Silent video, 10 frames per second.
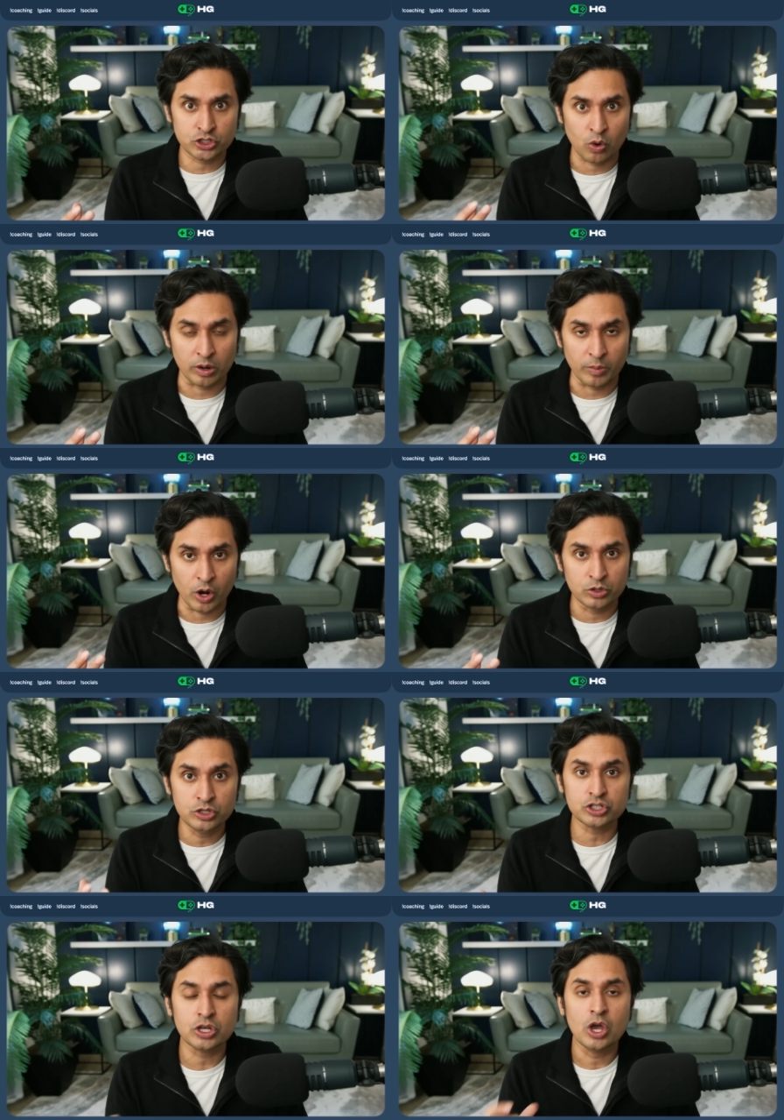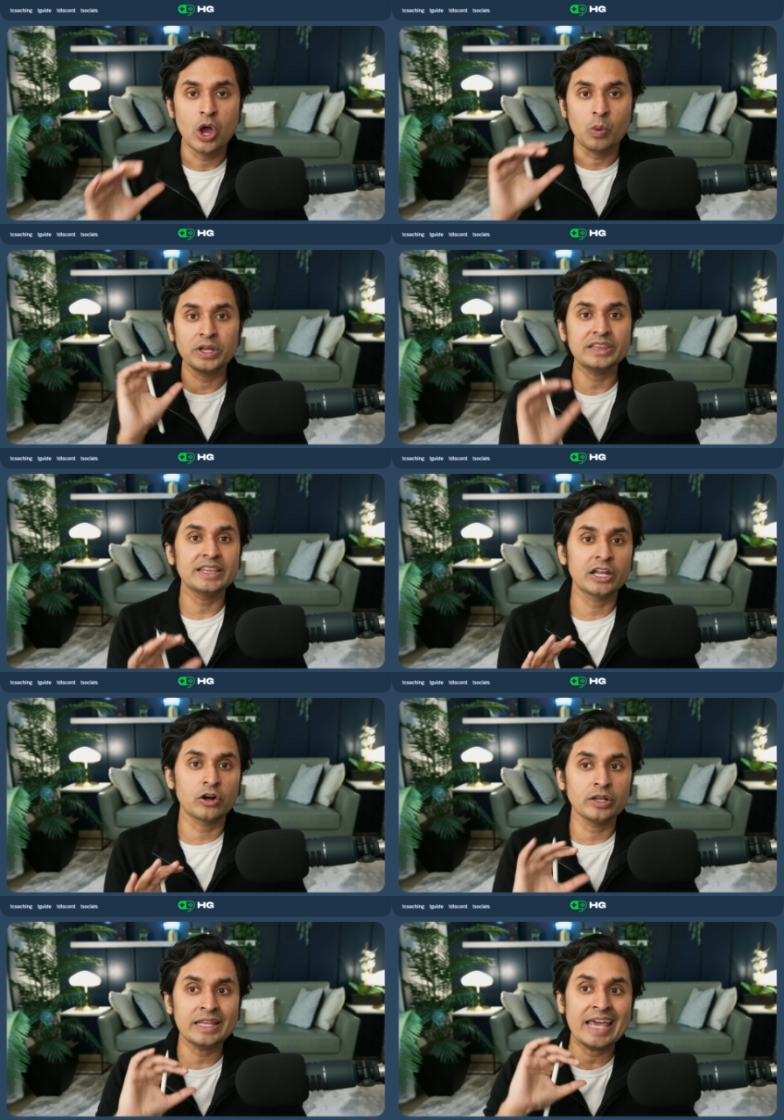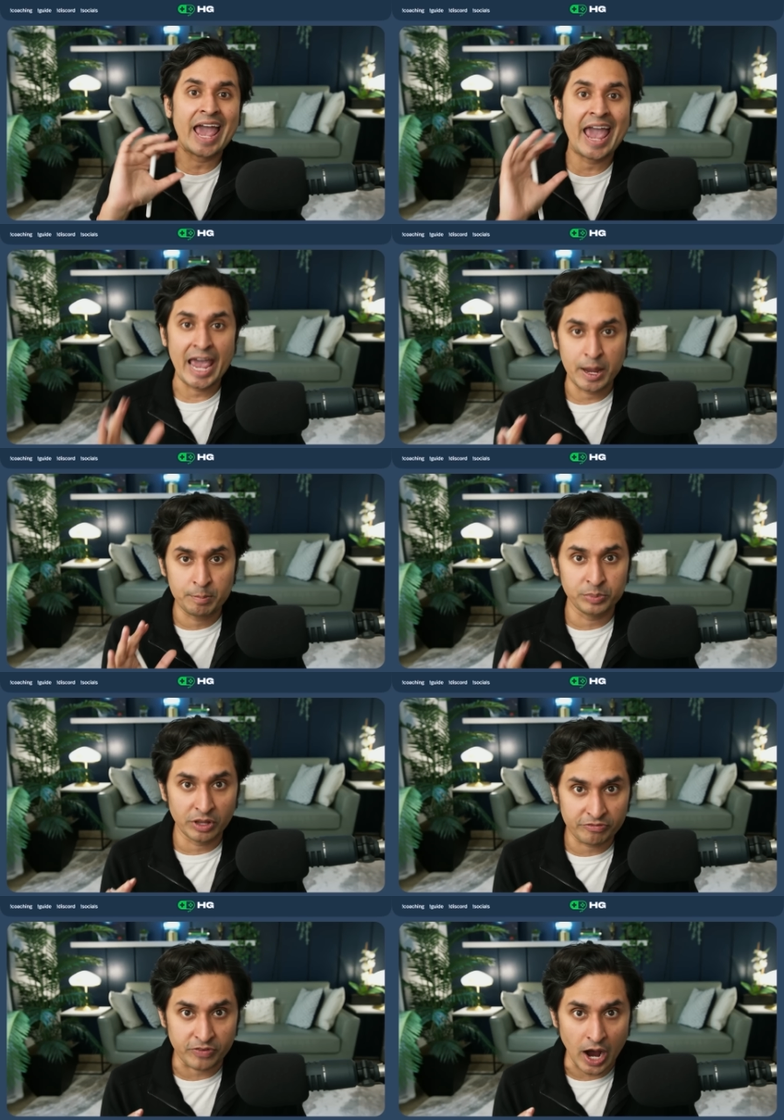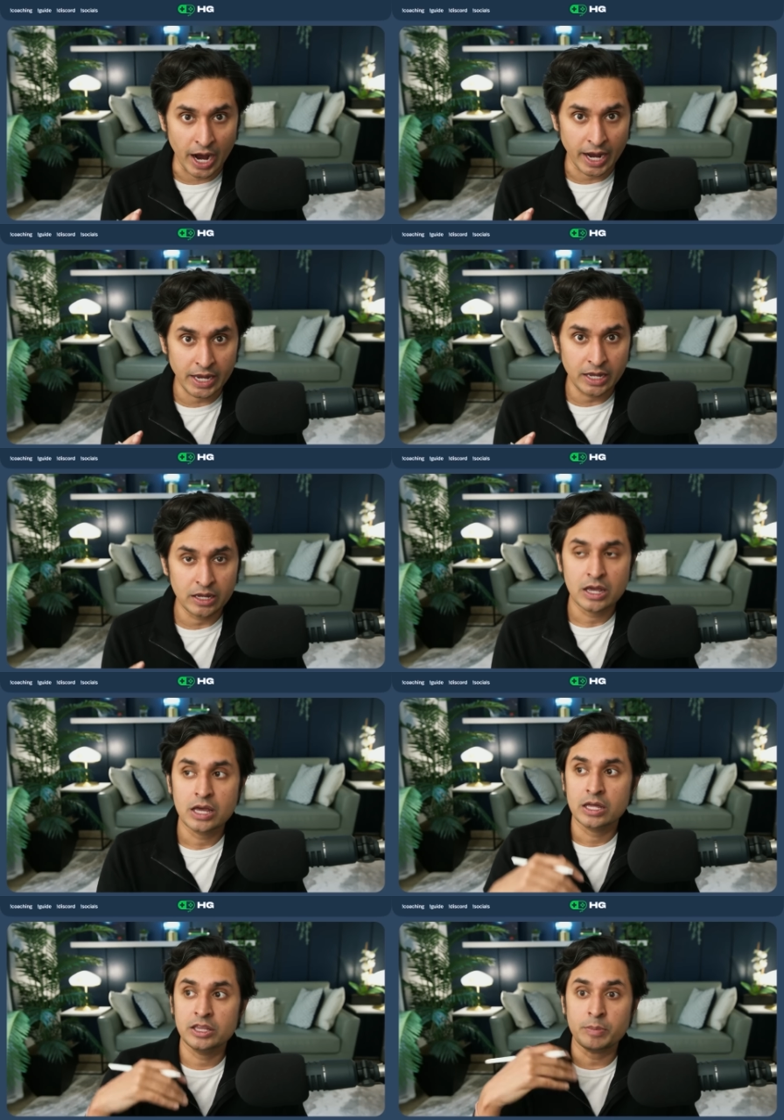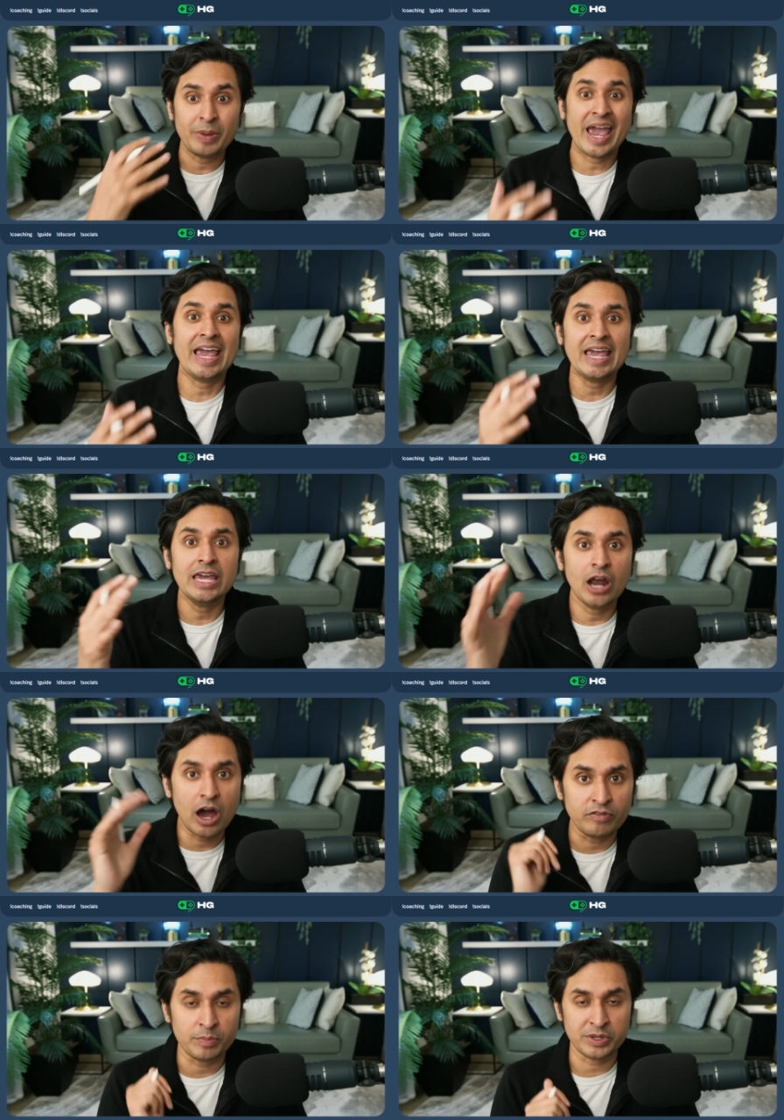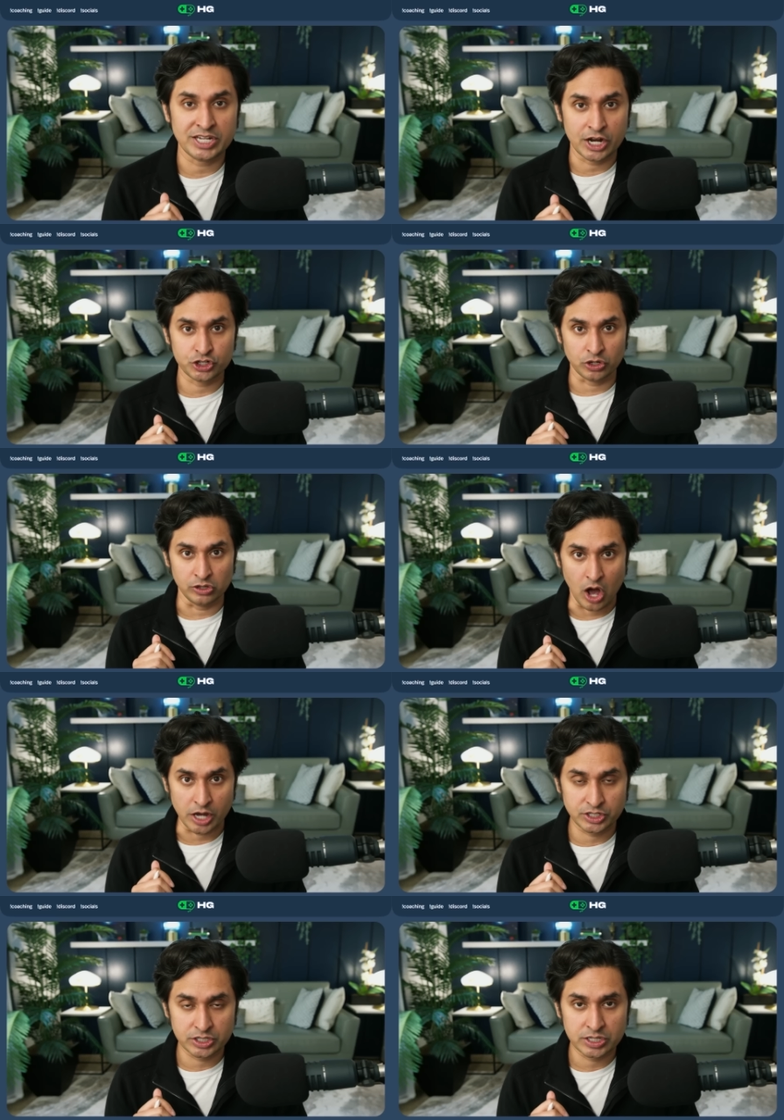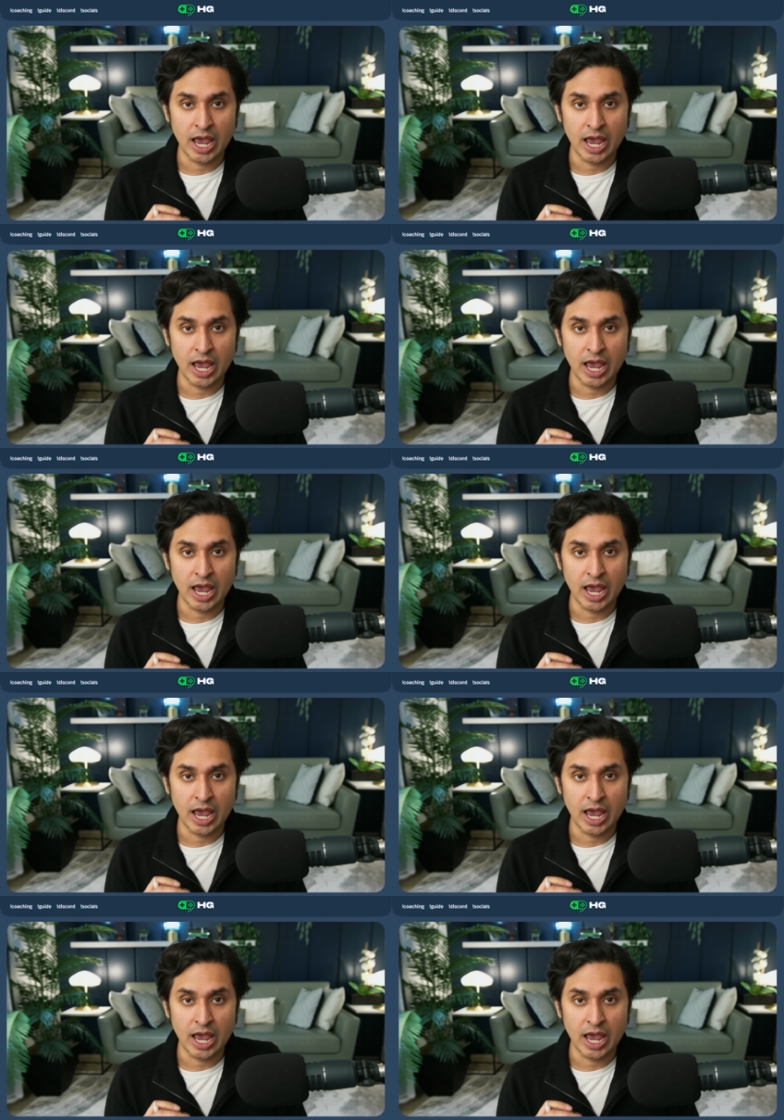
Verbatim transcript: hormones will literally amplify the pain of a potential loss.